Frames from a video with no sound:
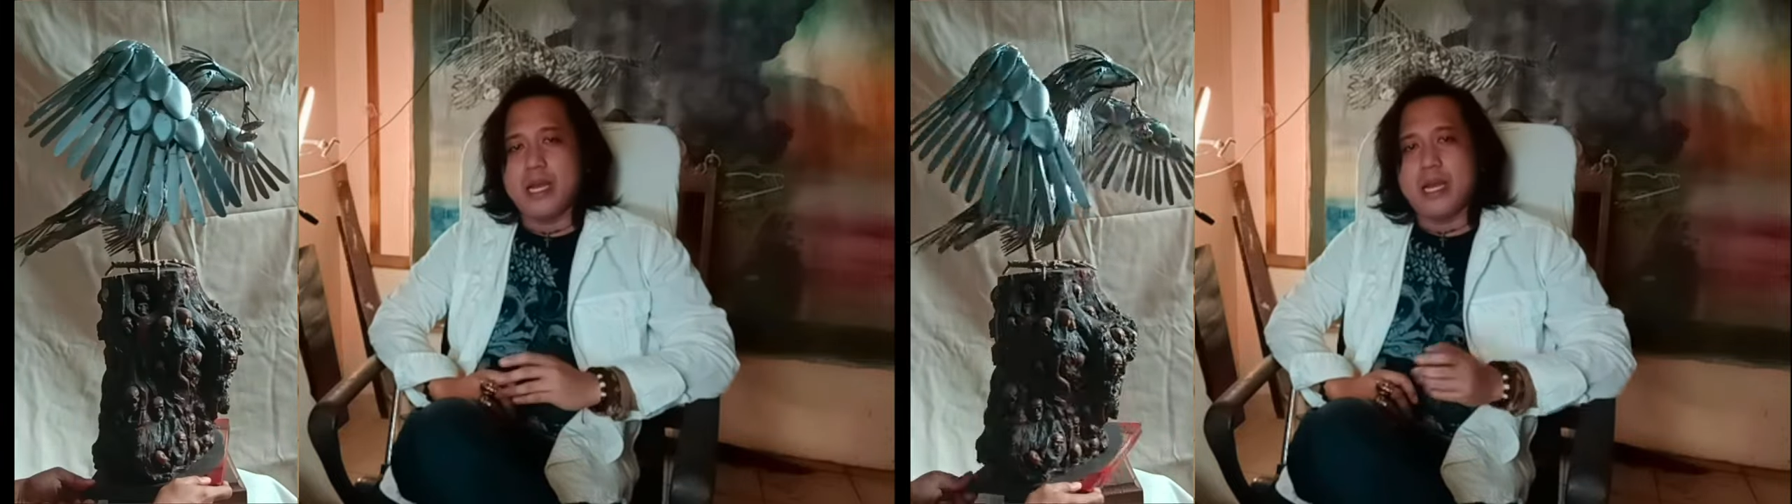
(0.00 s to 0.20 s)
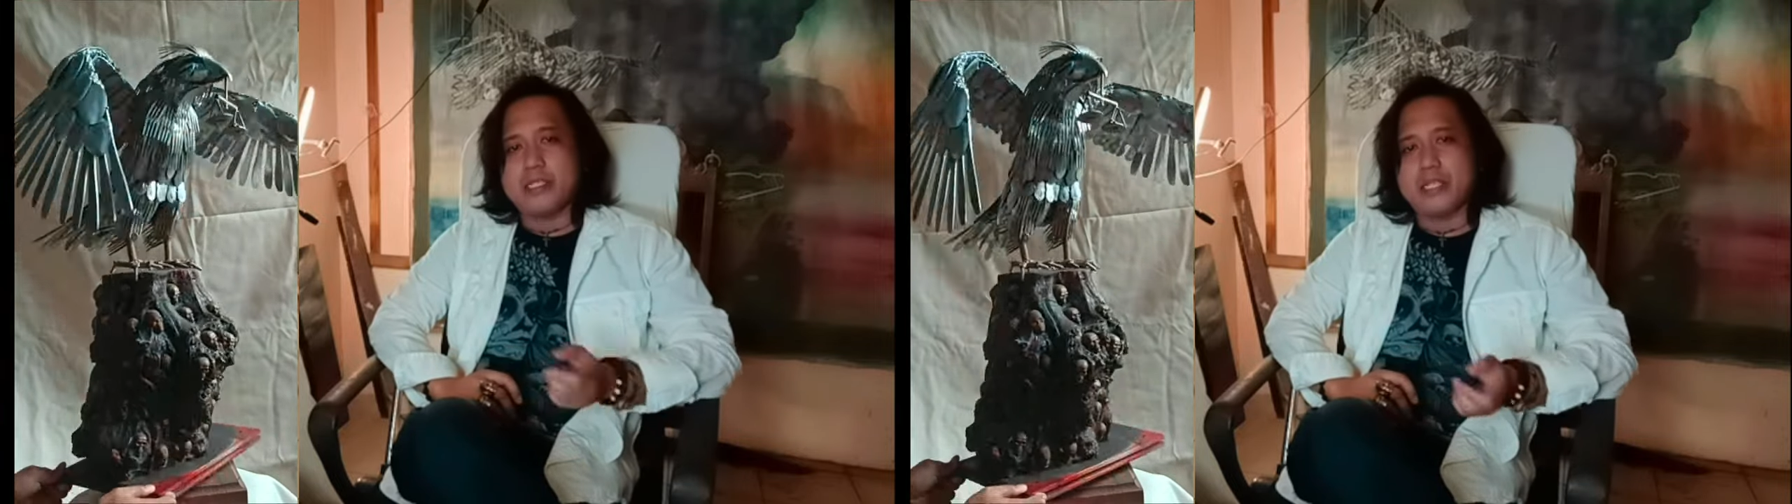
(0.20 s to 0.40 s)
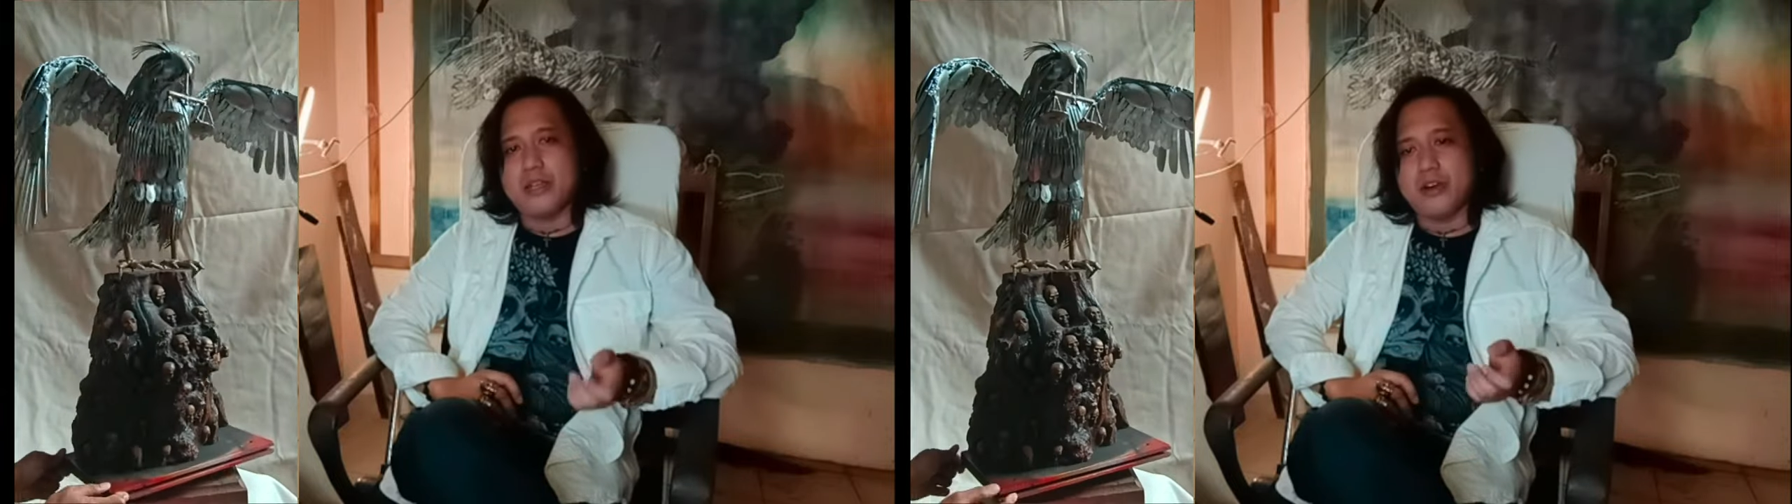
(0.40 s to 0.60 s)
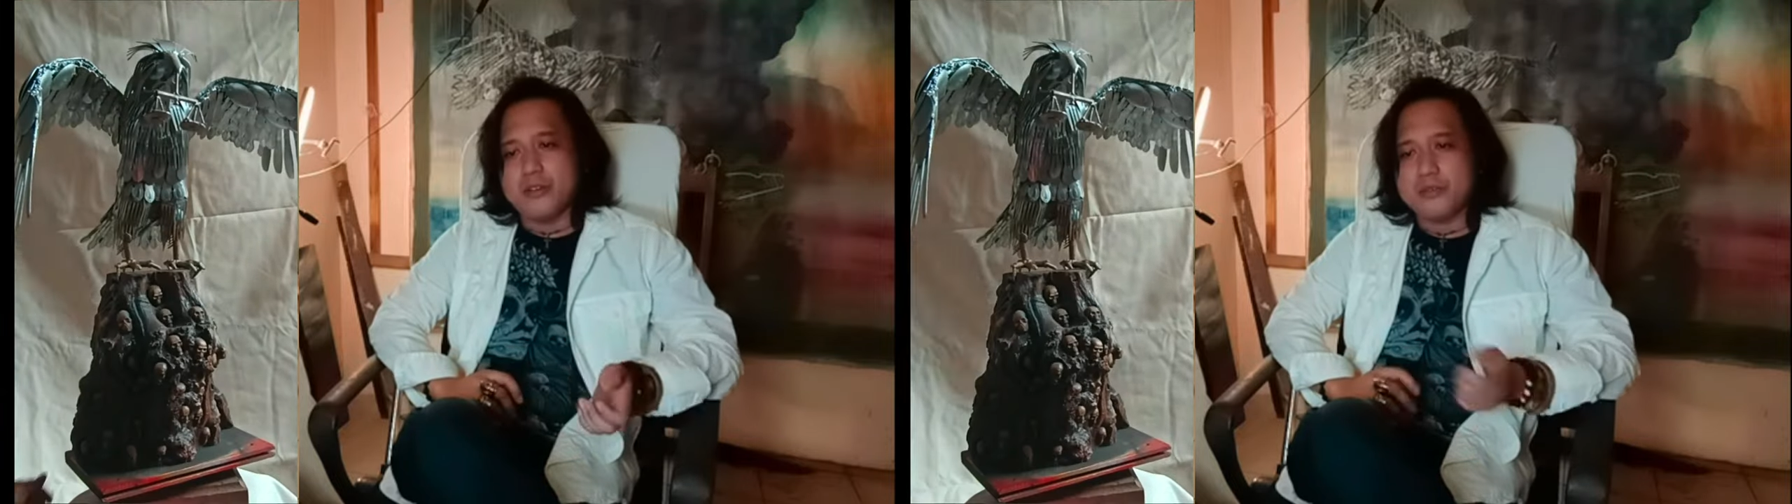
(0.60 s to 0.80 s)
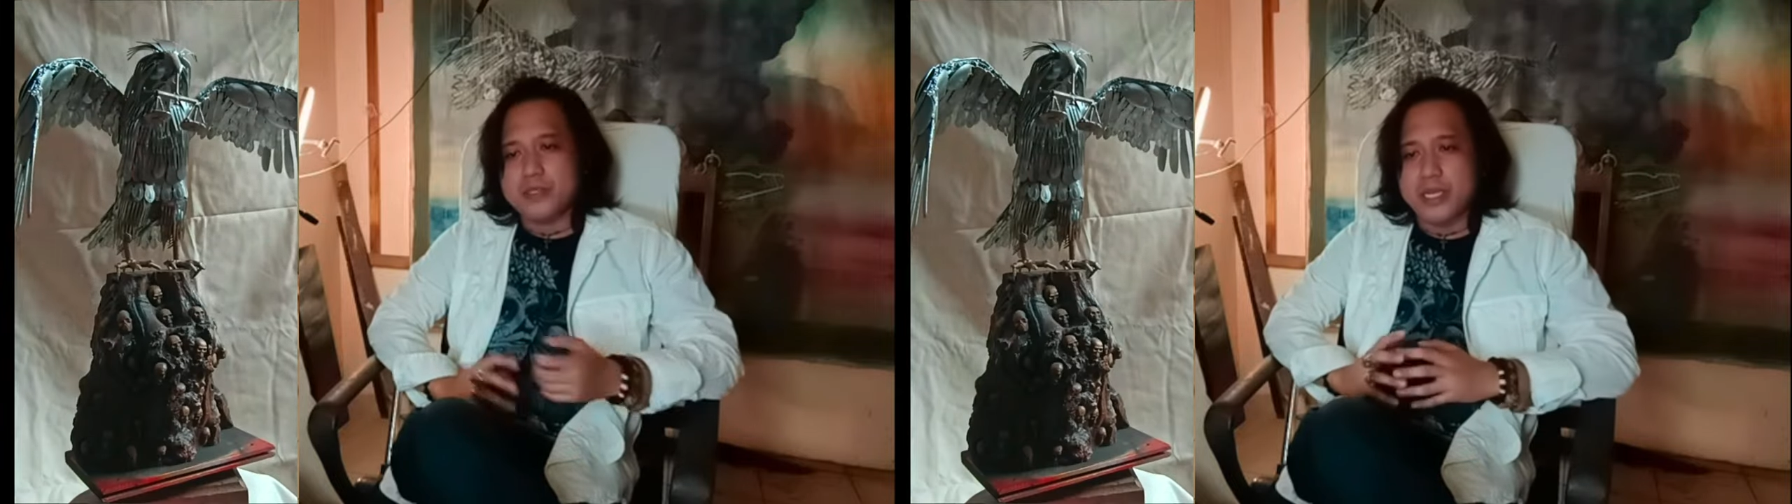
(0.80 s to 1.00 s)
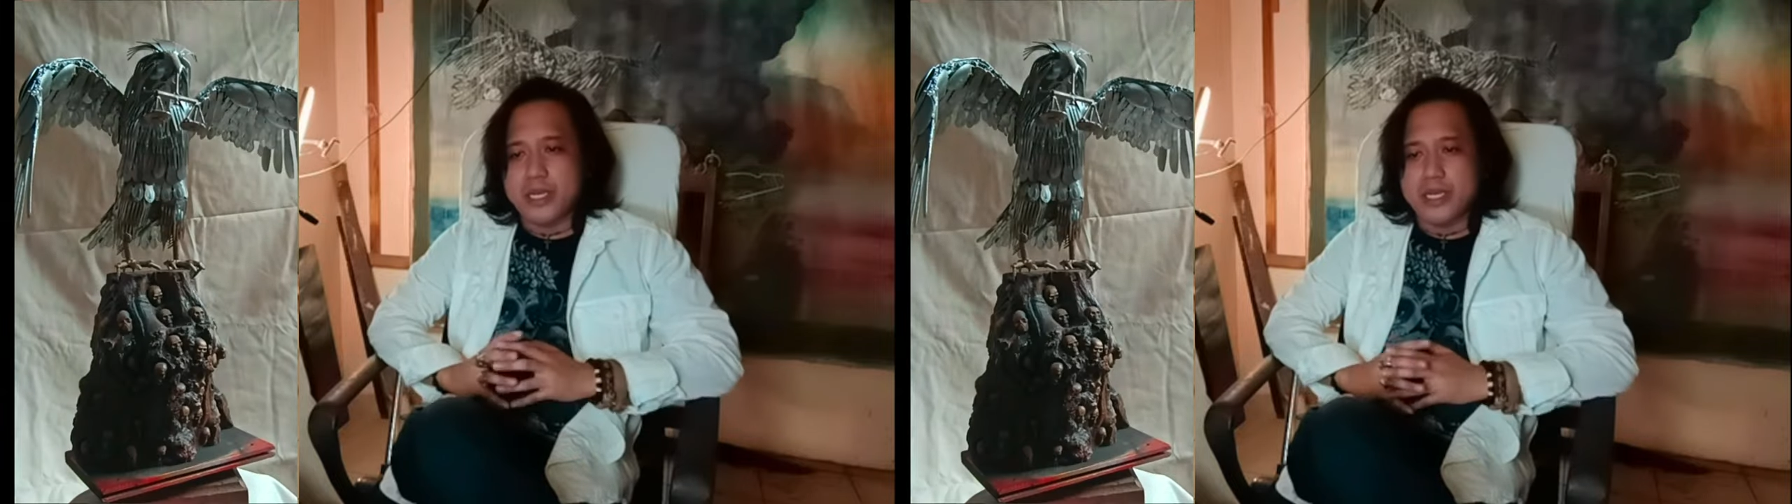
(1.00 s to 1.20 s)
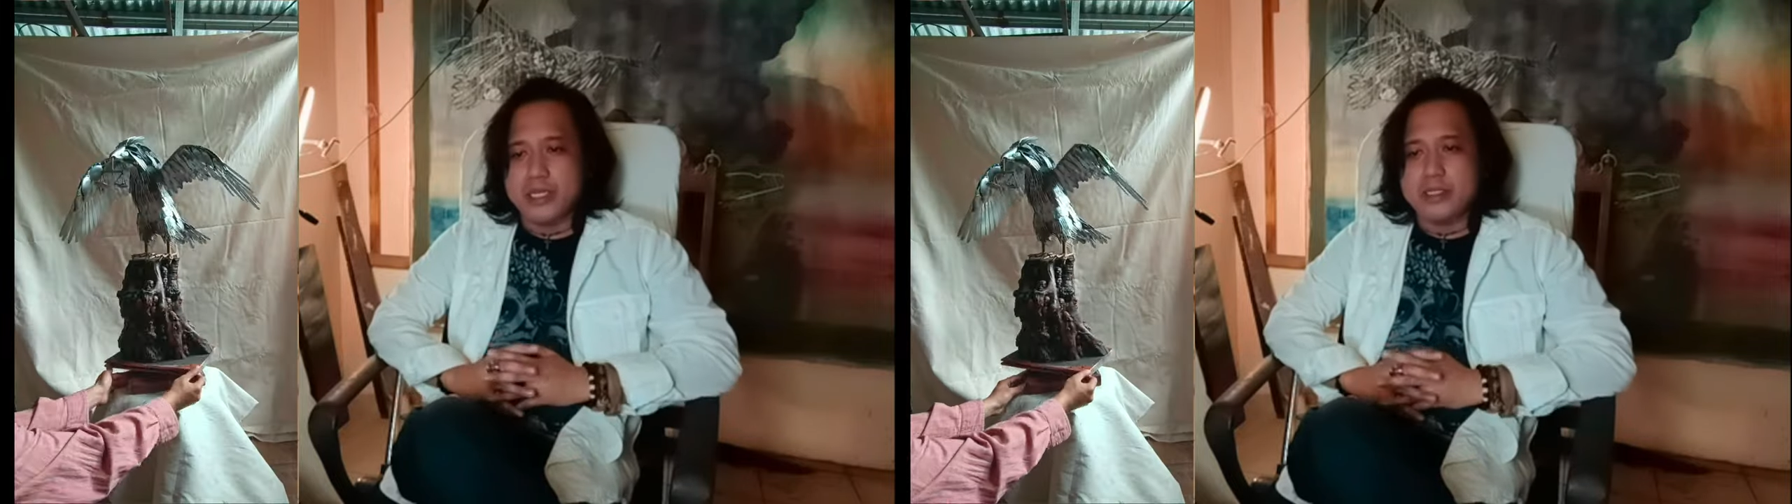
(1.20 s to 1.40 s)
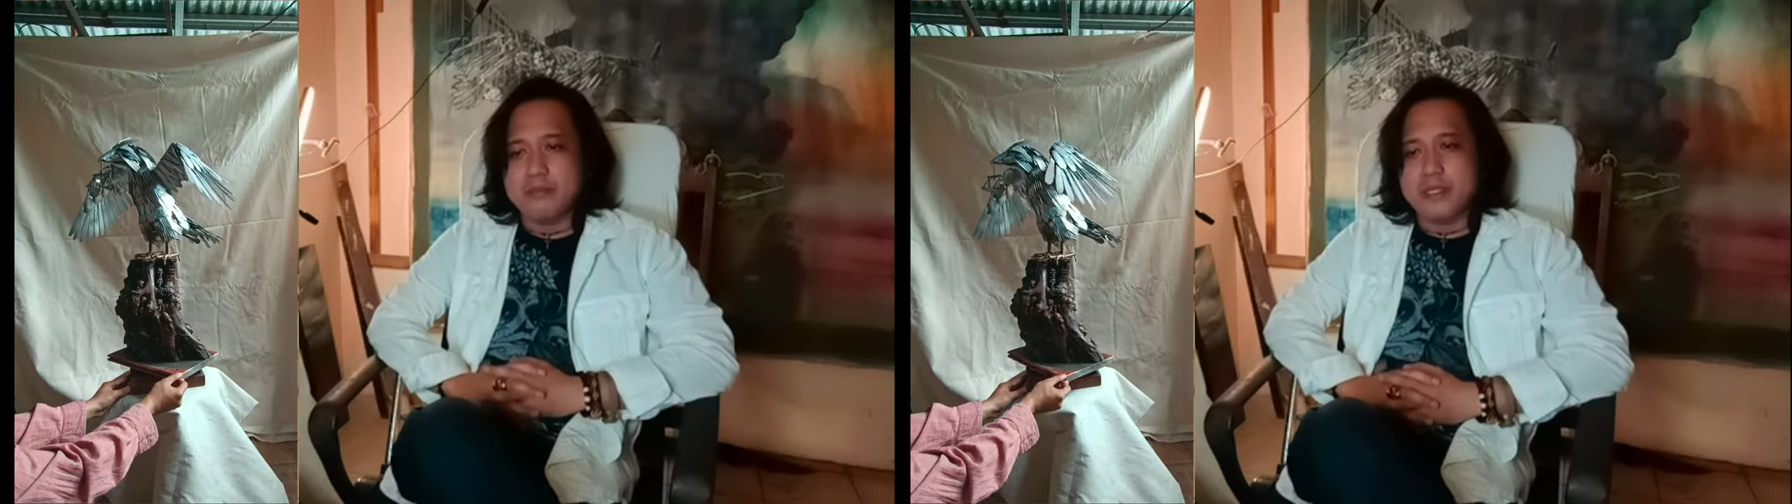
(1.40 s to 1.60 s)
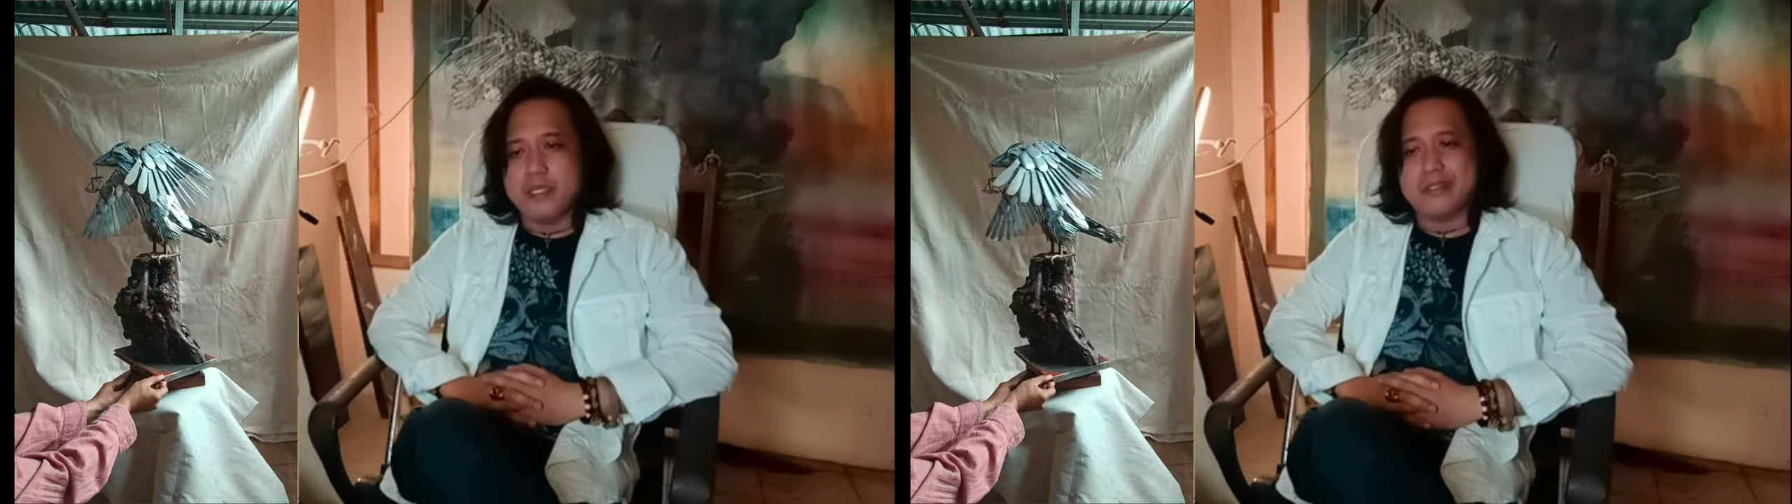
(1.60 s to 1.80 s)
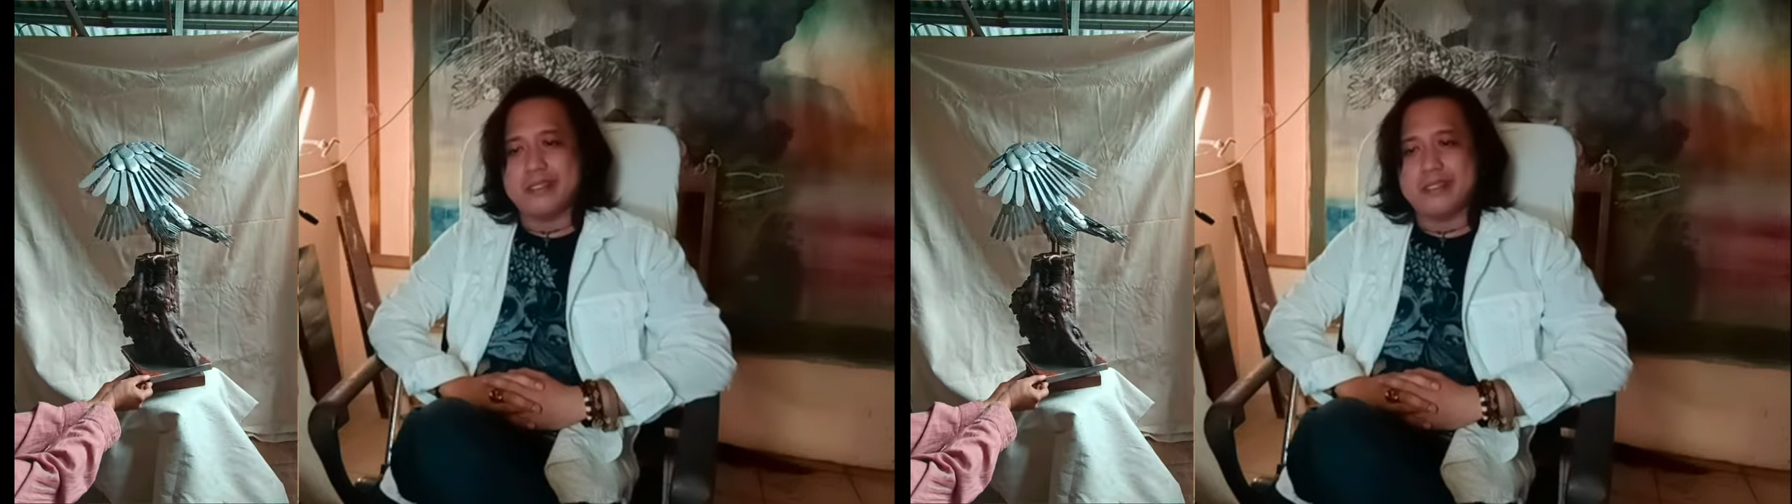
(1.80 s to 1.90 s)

as I often meet